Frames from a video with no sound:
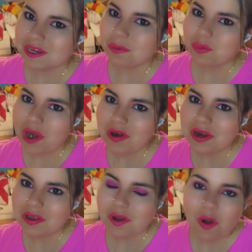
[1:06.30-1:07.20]
I'm
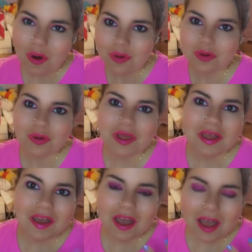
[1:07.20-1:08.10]
wearing a whole
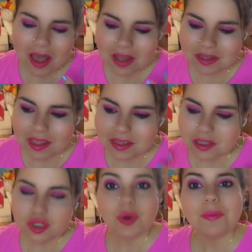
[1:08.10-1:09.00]
like
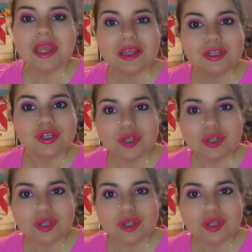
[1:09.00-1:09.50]
two-piece